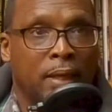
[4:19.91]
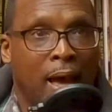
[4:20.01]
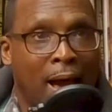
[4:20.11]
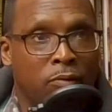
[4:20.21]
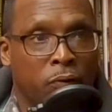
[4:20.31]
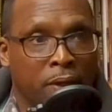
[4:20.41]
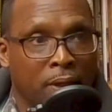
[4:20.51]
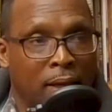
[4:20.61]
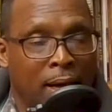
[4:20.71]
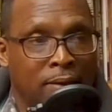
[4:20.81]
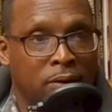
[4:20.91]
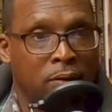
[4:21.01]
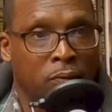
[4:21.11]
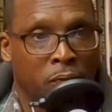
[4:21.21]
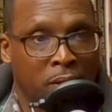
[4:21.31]
Not
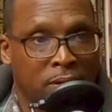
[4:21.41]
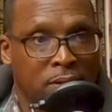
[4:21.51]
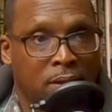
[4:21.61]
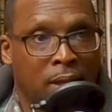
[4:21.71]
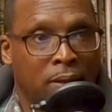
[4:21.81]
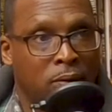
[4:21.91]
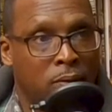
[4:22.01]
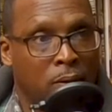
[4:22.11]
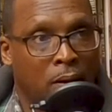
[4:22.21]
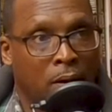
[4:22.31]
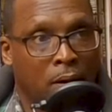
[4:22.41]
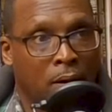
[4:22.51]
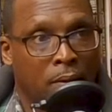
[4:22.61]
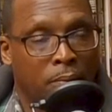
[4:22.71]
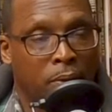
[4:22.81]
realizing the risk that you
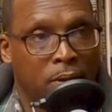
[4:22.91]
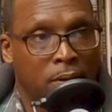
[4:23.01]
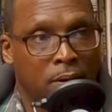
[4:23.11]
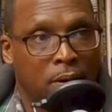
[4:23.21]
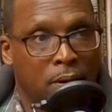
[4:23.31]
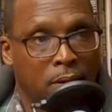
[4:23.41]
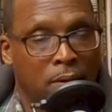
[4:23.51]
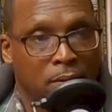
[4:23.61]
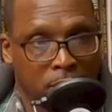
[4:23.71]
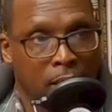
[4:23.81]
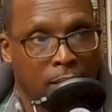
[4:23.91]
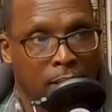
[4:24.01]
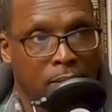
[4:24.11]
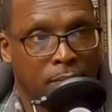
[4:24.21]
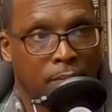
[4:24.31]
are putting,
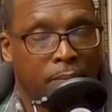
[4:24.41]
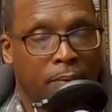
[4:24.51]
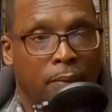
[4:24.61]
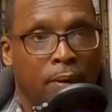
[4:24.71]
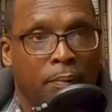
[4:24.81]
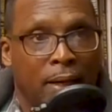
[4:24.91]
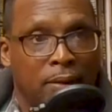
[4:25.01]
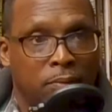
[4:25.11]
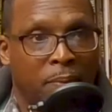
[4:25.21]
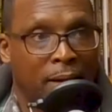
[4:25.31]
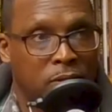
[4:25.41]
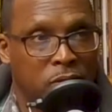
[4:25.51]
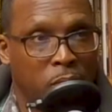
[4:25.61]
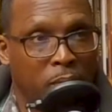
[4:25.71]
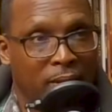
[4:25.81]
taking, by
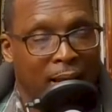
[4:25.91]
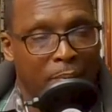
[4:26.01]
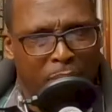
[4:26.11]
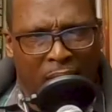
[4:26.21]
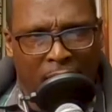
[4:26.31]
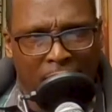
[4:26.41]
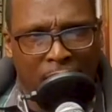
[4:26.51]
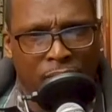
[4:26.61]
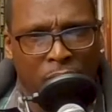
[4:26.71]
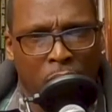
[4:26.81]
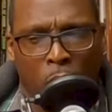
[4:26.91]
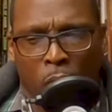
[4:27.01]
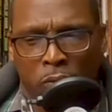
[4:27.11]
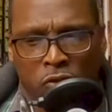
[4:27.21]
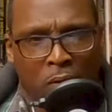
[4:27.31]
doing that behavior
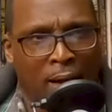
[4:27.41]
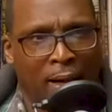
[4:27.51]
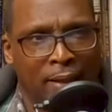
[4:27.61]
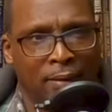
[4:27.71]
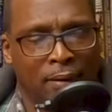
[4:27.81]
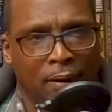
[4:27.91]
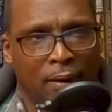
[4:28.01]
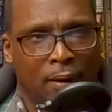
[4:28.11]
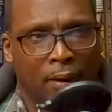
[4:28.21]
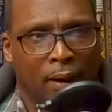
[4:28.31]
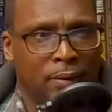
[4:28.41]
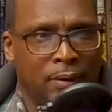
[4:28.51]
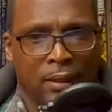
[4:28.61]
or trying a